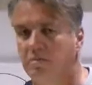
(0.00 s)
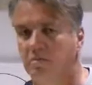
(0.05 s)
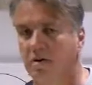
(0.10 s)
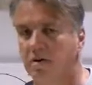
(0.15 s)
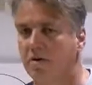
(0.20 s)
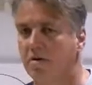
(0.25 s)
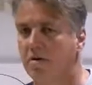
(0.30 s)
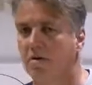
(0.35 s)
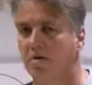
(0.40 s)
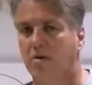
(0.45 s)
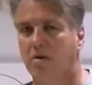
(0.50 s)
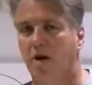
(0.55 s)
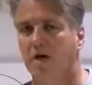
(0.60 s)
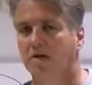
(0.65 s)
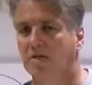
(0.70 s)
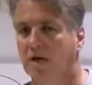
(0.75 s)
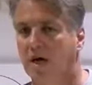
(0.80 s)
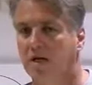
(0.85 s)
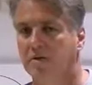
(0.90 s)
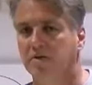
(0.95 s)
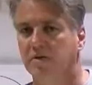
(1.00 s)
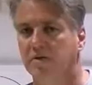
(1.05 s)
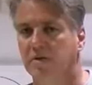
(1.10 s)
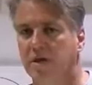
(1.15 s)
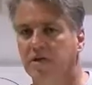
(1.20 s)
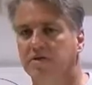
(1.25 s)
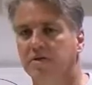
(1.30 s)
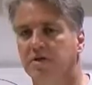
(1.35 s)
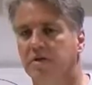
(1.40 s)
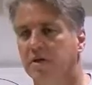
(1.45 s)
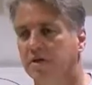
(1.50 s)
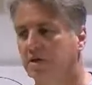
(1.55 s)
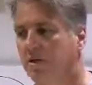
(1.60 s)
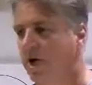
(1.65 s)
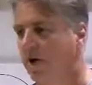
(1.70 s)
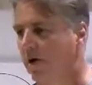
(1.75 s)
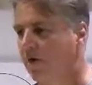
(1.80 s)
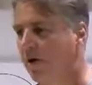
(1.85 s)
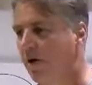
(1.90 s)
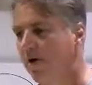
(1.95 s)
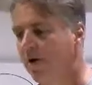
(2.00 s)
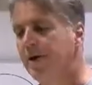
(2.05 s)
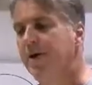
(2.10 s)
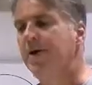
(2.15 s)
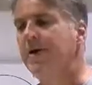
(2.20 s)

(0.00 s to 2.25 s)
no-cost consultation and talk about,